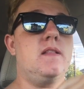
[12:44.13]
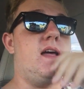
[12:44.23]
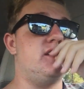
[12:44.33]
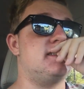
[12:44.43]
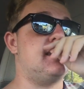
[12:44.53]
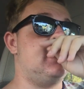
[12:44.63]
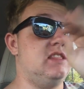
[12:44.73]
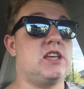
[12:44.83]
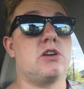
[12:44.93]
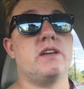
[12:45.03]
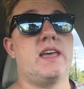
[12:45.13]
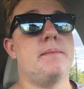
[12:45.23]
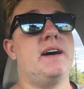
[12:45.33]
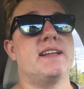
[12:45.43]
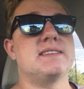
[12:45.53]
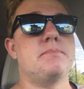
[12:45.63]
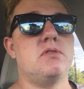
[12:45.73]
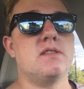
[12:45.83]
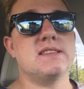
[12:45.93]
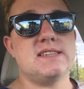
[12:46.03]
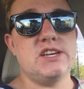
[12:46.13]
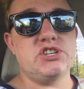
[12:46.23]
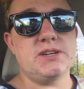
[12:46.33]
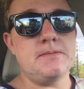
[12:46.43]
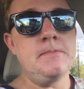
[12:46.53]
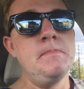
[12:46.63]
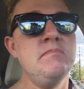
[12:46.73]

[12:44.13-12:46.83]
The light just literally came on as I pulled in the station.